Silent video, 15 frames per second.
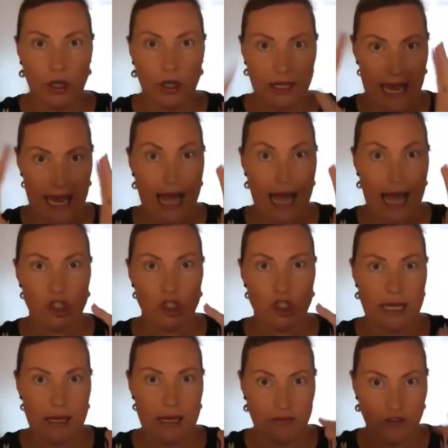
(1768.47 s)

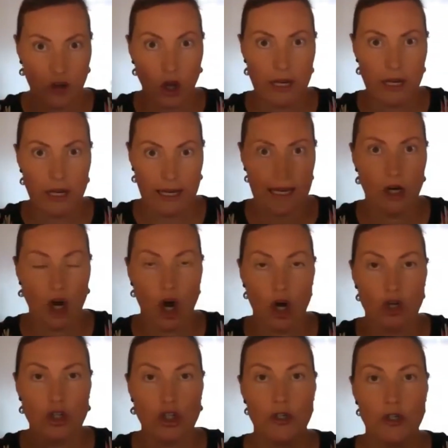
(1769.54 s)
analogy, floating in an
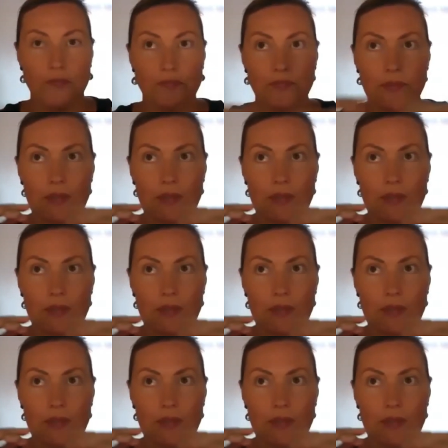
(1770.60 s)
ocean,